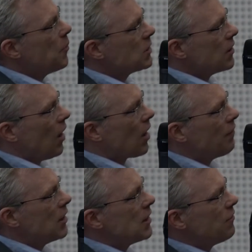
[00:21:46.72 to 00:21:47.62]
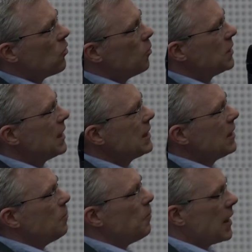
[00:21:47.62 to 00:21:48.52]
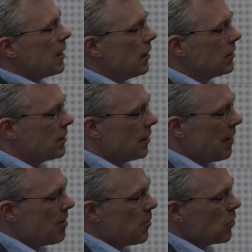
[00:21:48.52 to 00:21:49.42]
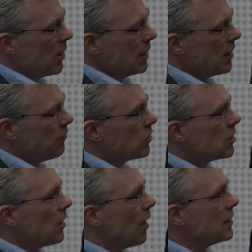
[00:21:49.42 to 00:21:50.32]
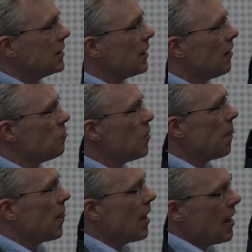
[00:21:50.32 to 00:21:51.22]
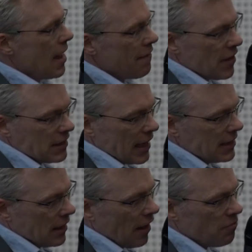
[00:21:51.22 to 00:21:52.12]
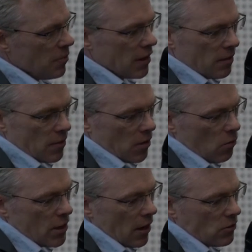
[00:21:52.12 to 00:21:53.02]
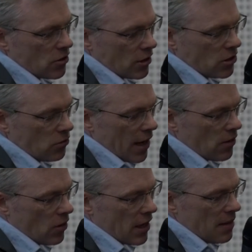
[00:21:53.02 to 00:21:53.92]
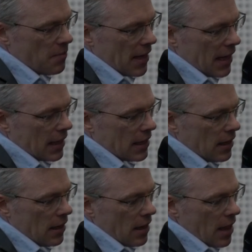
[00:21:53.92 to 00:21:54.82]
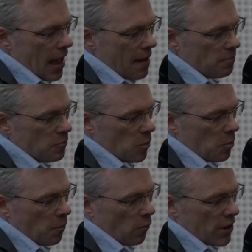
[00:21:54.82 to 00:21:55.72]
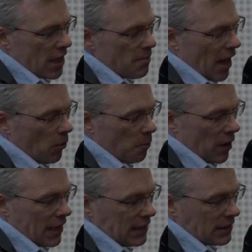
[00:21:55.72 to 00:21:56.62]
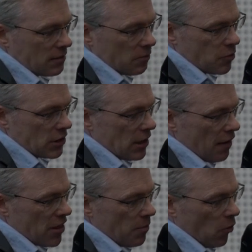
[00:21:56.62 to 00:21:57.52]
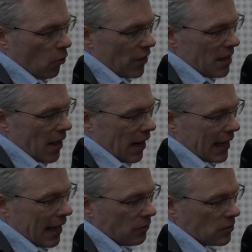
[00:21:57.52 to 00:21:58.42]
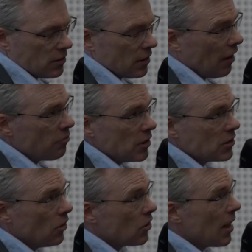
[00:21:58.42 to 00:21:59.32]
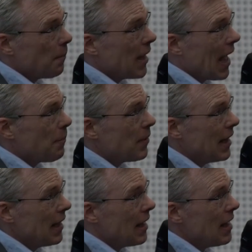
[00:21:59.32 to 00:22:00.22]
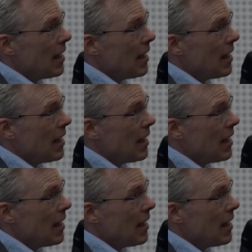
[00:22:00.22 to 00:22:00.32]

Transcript: it puts an archive in a difficult position, because they're in between civil society and government. If they say to government, we don't trust your record keeping with email, please preserve the important email accounts, government's not going to be happy.